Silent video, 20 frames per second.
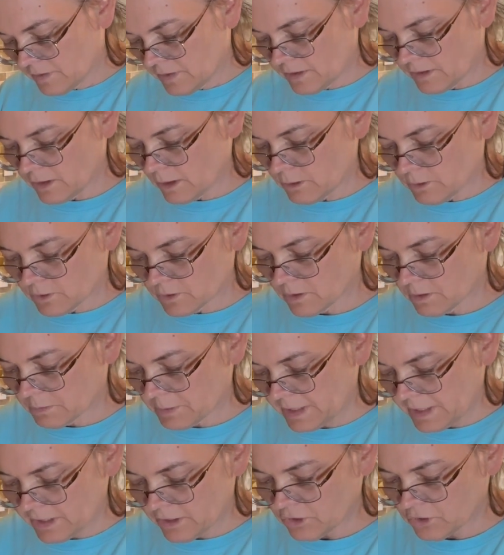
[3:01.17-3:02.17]
those
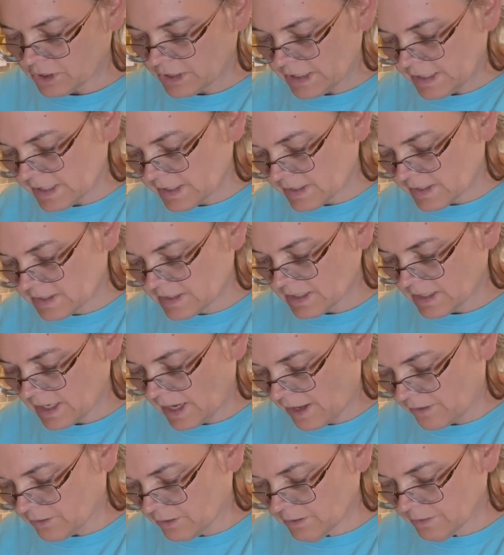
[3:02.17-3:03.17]
3 ingredients
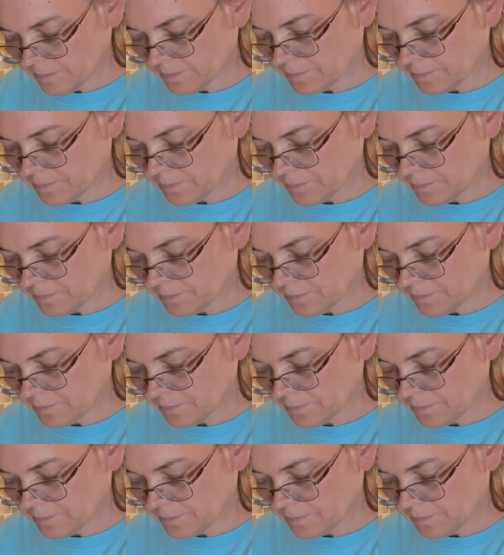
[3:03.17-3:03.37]
together.